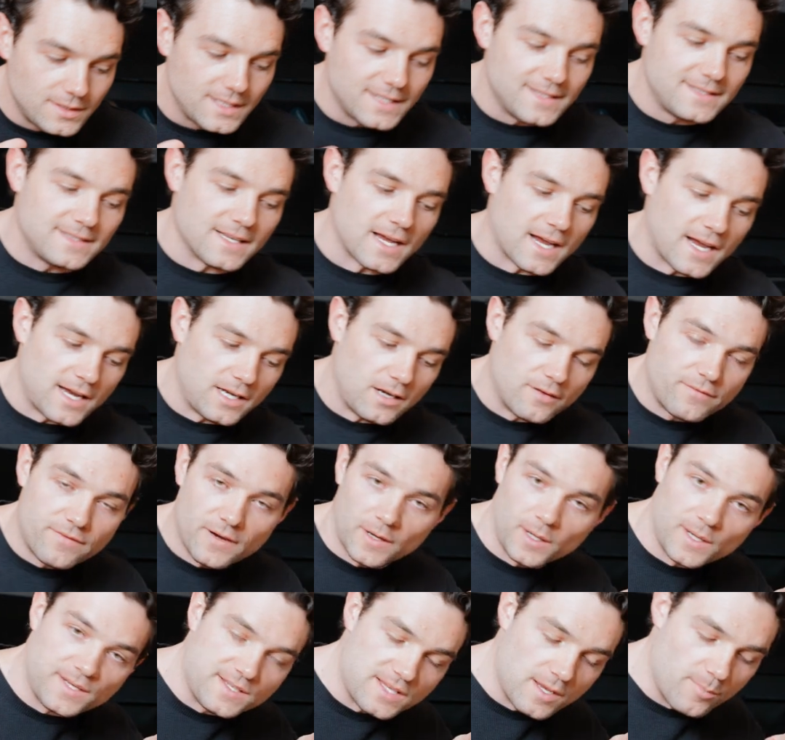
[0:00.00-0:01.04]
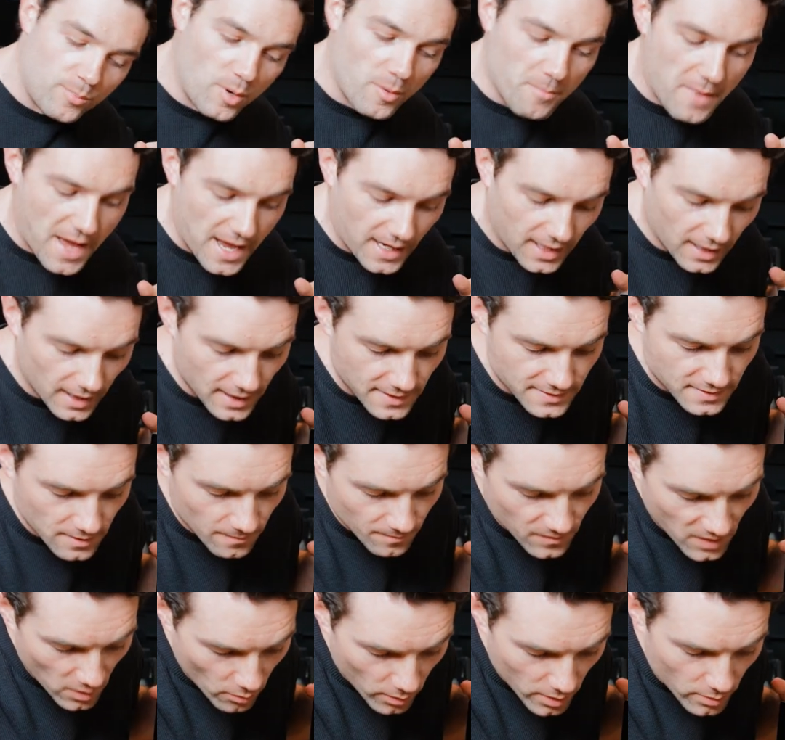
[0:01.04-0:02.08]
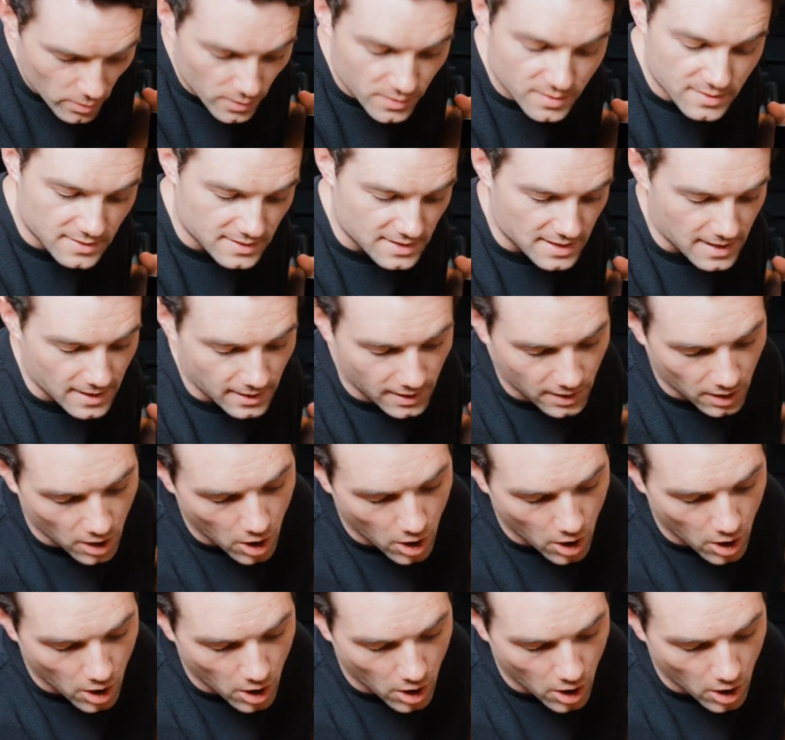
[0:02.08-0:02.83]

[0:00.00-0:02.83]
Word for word: design a very simple mechanism that we will stick